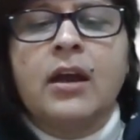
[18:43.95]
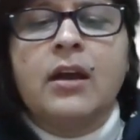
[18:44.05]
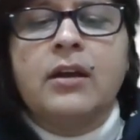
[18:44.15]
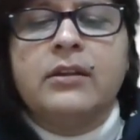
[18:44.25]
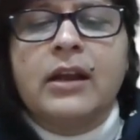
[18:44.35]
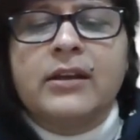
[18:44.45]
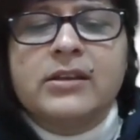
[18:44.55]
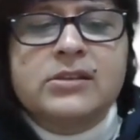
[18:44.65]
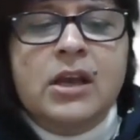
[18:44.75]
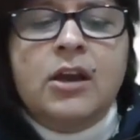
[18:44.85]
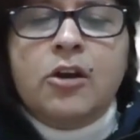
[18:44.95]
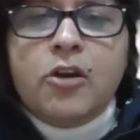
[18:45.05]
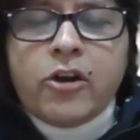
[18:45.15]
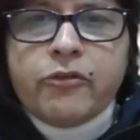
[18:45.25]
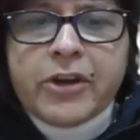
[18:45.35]
that is
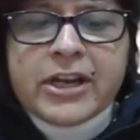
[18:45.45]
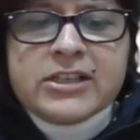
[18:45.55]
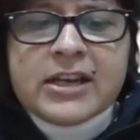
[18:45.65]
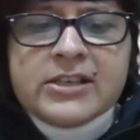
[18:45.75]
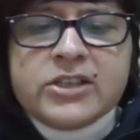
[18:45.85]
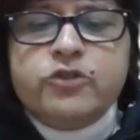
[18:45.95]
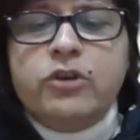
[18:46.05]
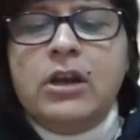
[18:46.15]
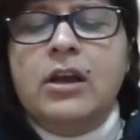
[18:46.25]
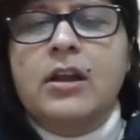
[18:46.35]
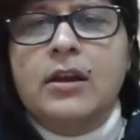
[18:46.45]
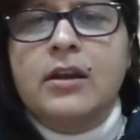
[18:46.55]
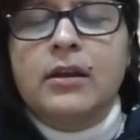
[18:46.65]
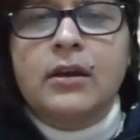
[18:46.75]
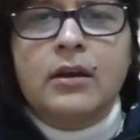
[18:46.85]
conflicts and
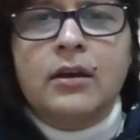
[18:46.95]
struggle